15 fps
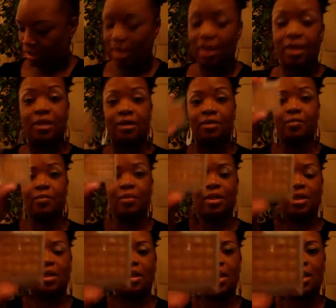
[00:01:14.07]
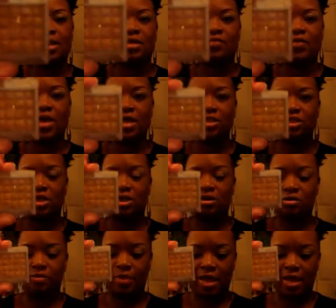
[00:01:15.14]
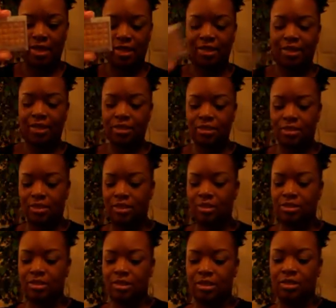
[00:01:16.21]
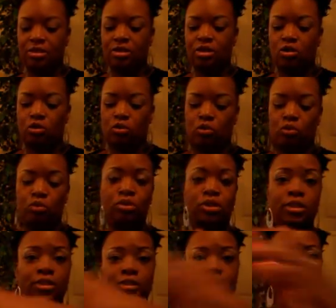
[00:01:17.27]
yeah. High Def Eyeshadow by NYX, and it's in gold.